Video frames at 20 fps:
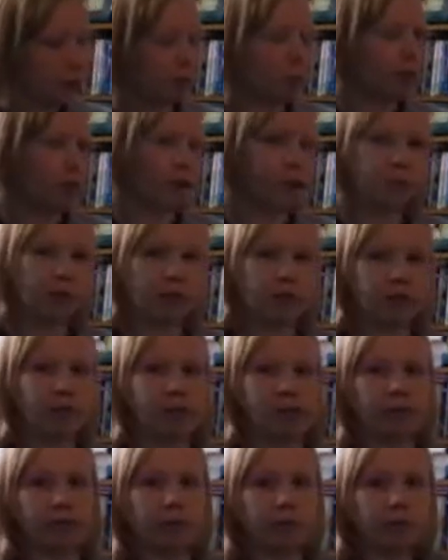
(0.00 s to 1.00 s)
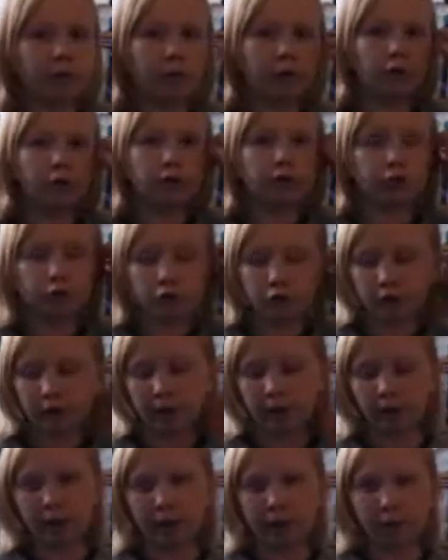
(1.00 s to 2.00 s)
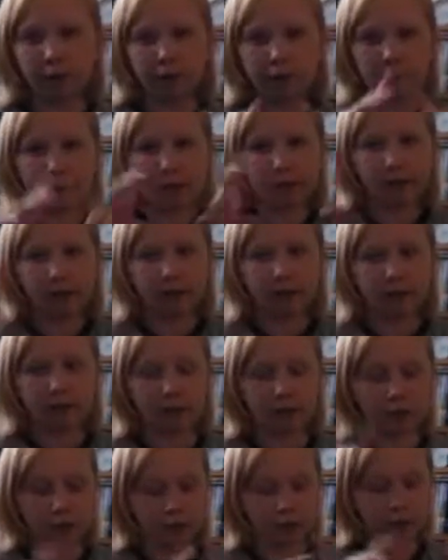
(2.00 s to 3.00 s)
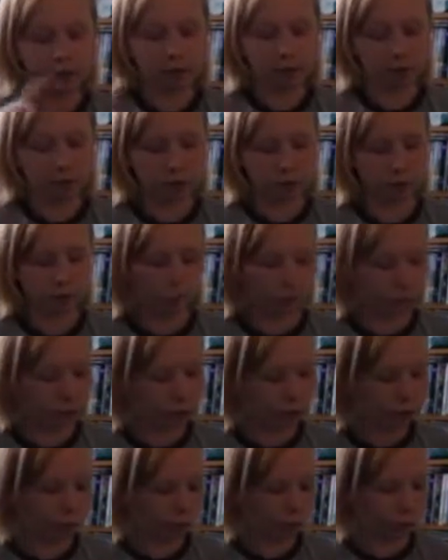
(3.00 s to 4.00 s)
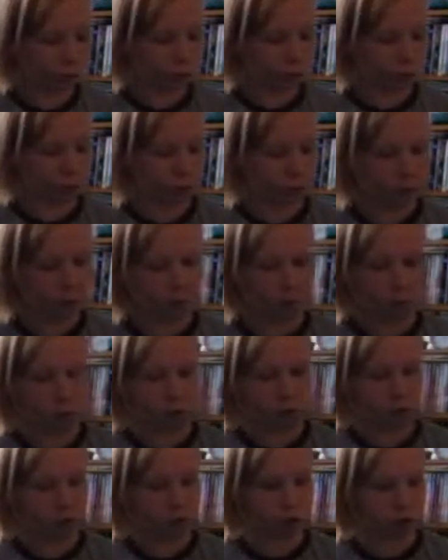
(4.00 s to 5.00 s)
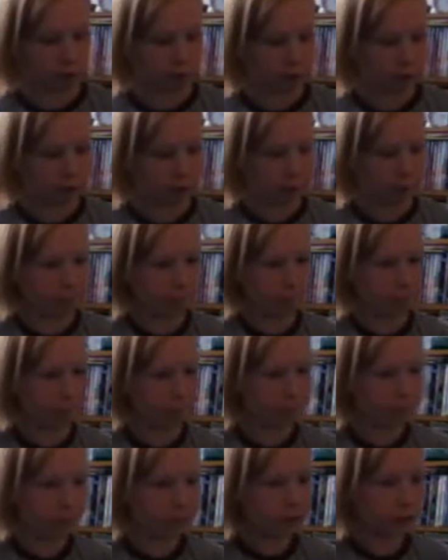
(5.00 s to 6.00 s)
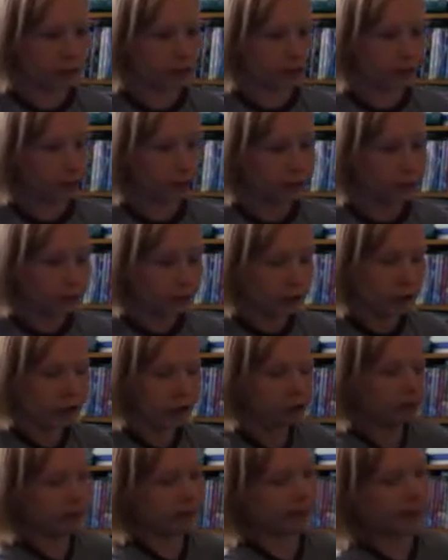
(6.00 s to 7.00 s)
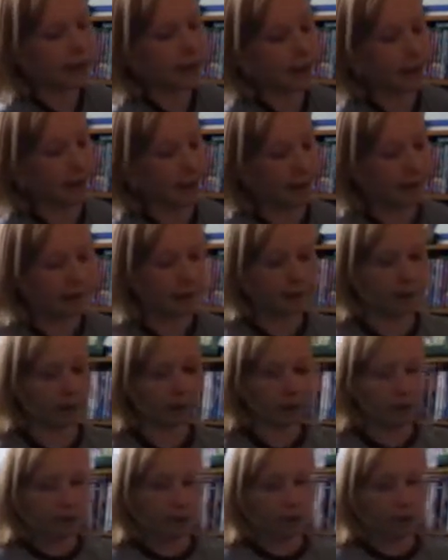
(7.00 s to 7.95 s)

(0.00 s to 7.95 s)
when I'm travelling, because usually I have the black Chelsea doors when I'm not travelling. Okay,